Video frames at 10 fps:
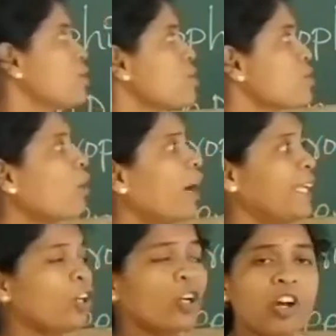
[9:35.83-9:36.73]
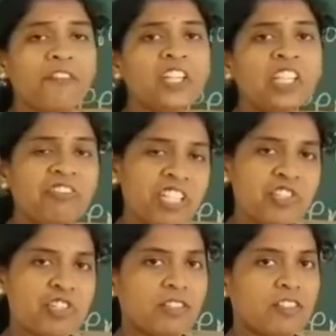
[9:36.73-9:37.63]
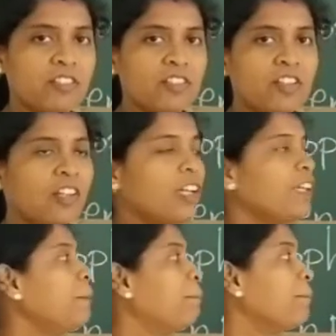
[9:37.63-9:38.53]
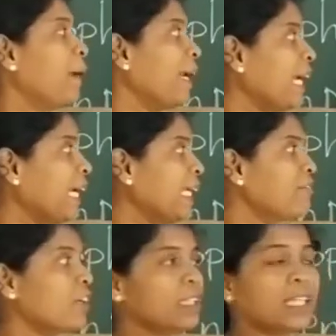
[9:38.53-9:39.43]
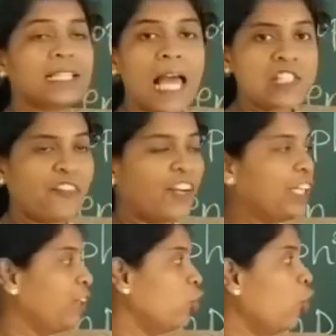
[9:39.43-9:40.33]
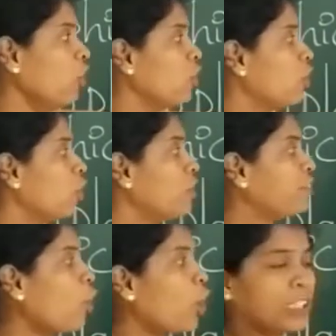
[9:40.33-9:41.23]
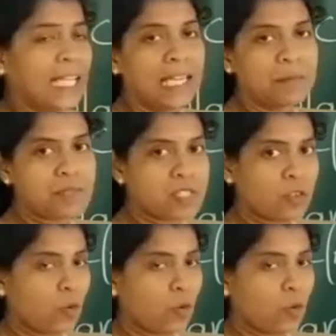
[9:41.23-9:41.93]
So heterotrophic nutrition again further classified into four types.